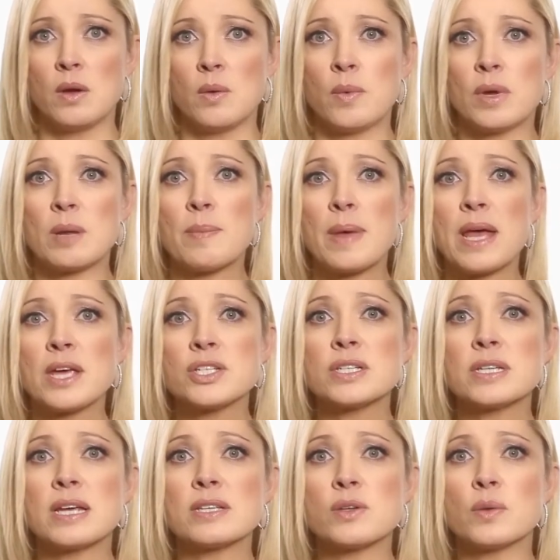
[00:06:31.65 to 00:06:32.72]
When a
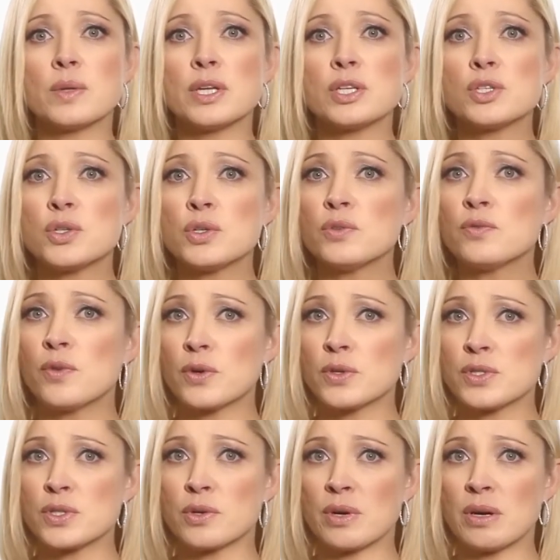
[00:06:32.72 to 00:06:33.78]
patient has only 2
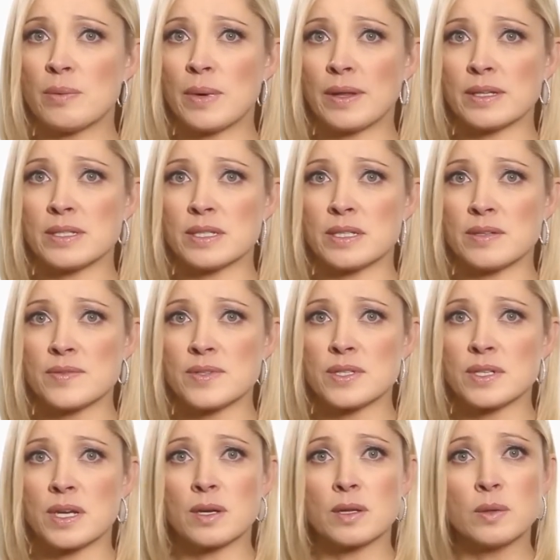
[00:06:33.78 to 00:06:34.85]
first-degree
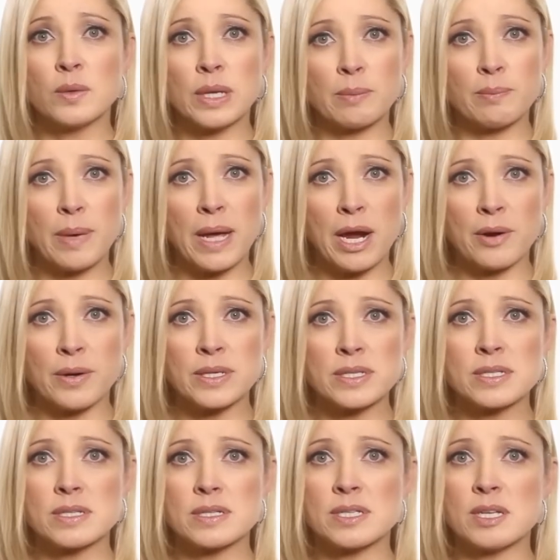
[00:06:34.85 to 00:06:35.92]
relatives, including
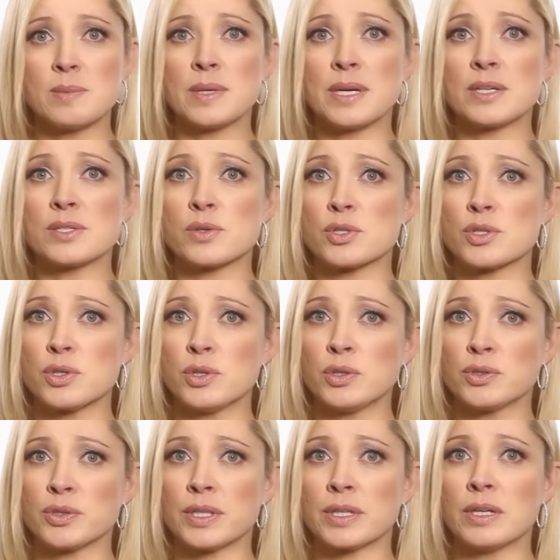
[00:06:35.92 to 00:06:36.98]
parents, siblings, or
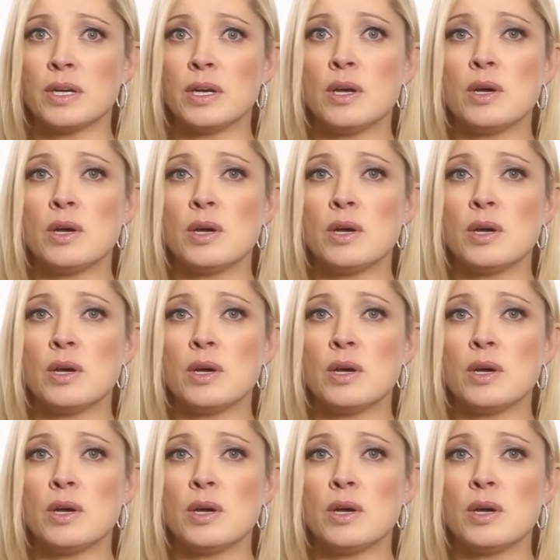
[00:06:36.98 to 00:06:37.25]
children,